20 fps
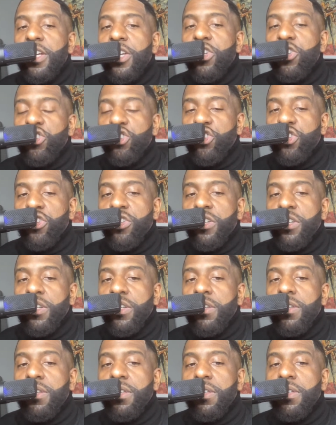It
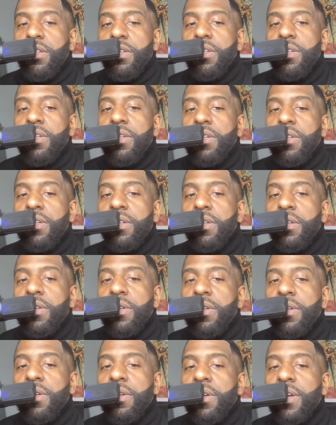should
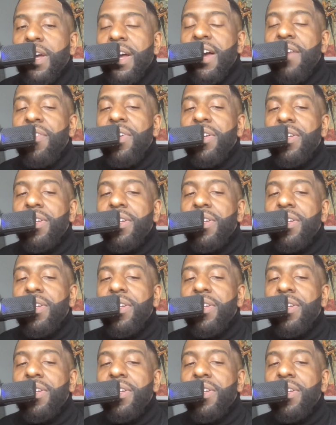have